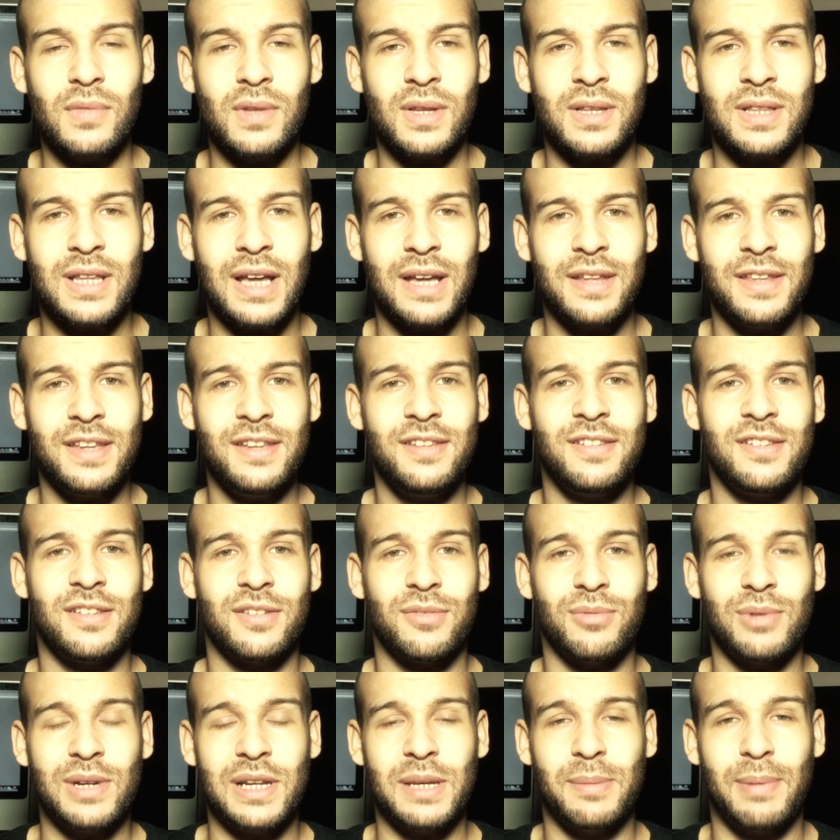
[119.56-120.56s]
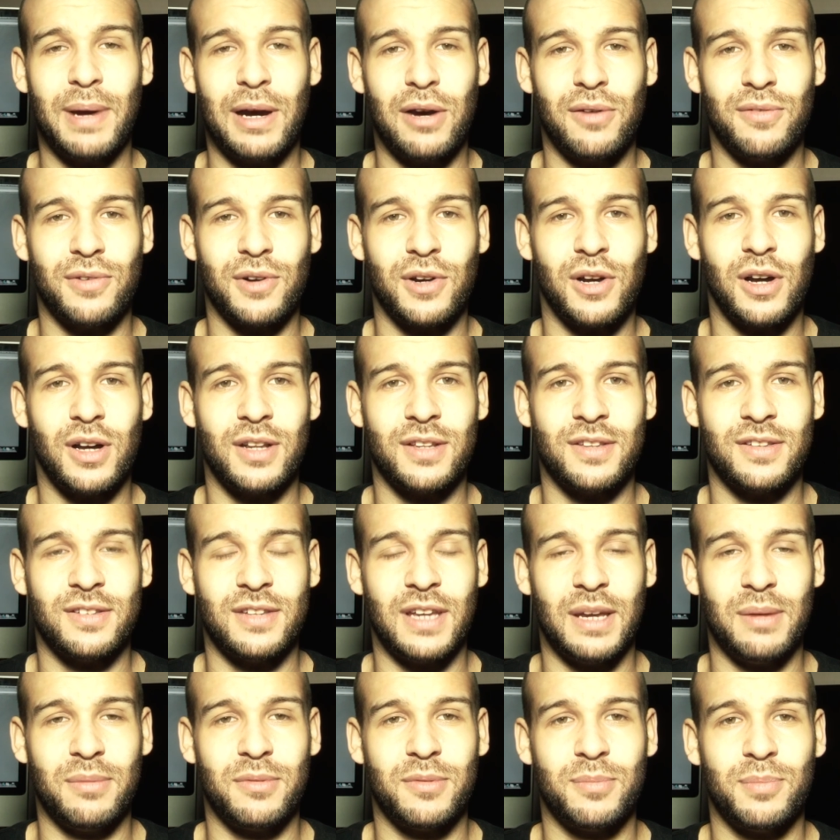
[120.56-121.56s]
Now this is a really powerful
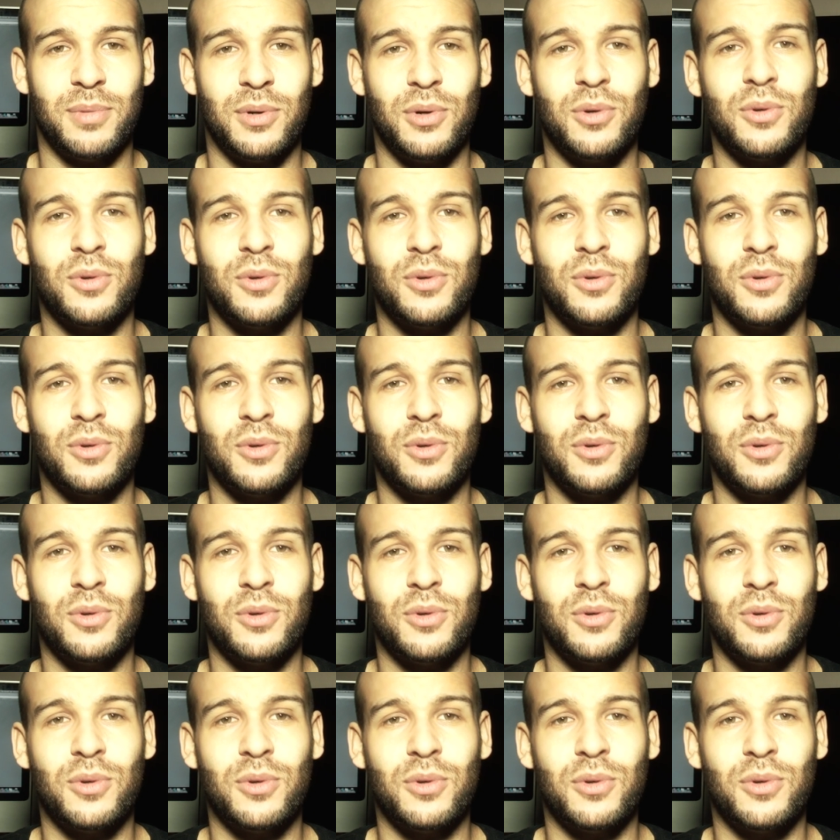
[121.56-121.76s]
concept, but